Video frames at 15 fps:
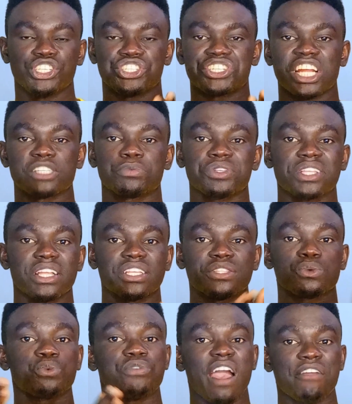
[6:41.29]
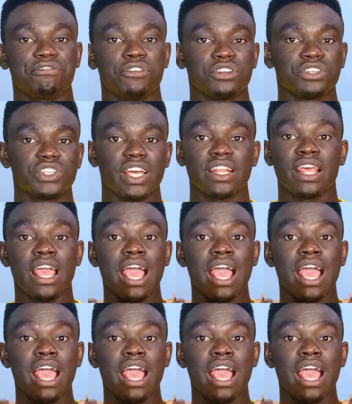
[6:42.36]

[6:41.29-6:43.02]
she transported it to five hundred,